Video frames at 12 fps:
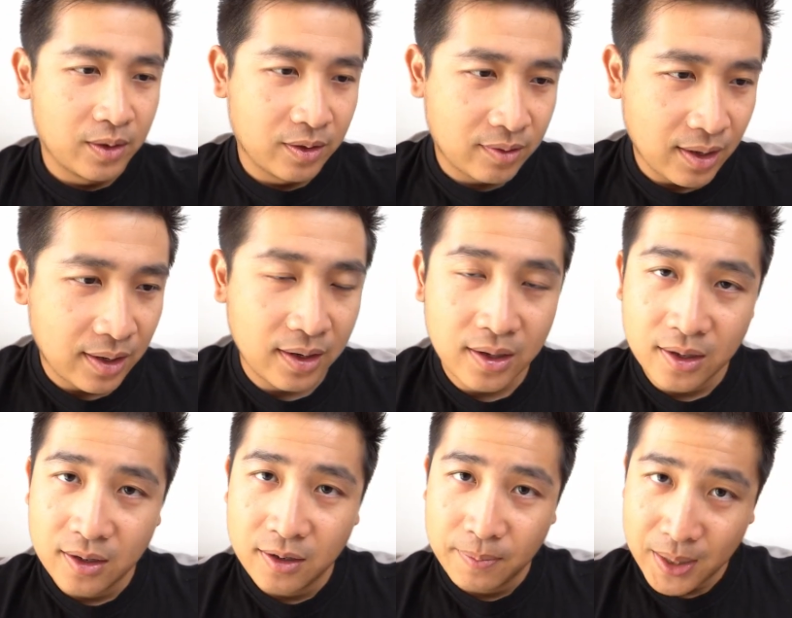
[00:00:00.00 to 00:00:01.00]

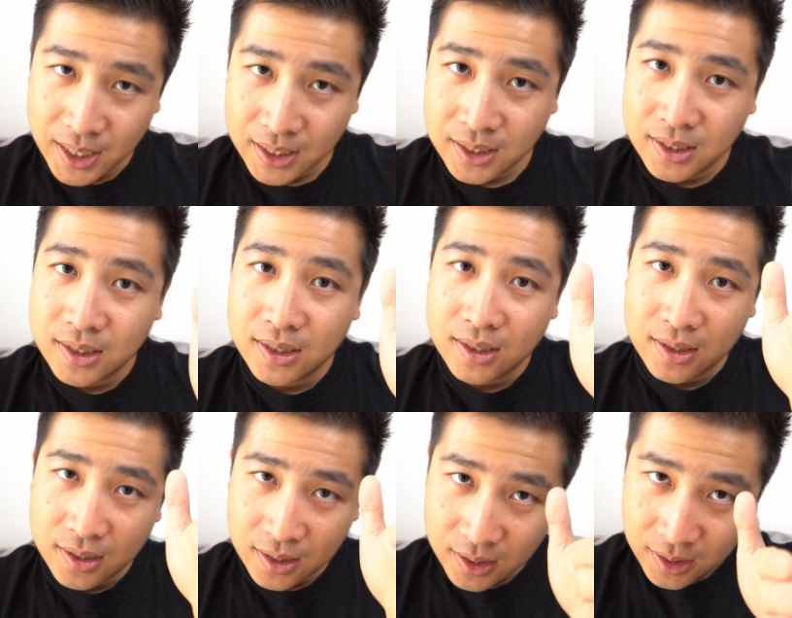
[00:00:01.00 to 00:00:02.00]
seller,
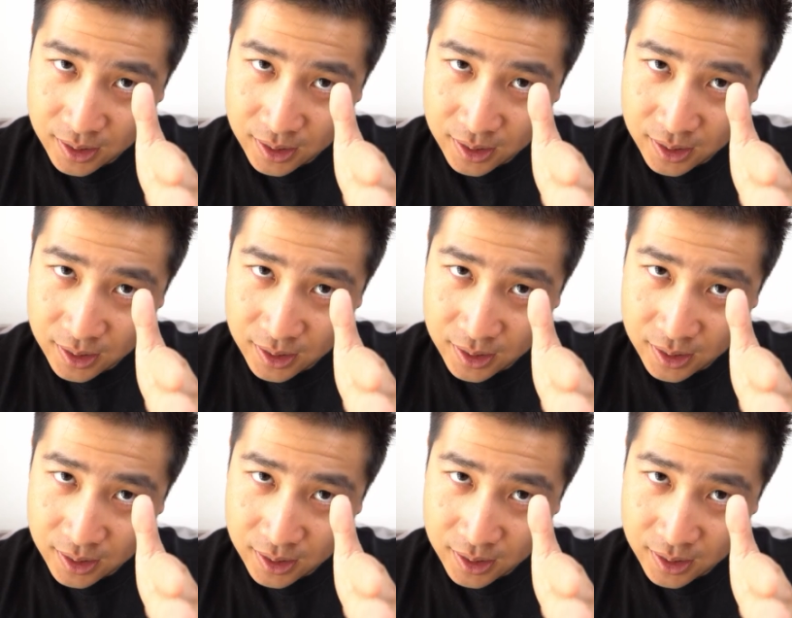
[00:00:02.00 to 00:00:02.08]
buyer,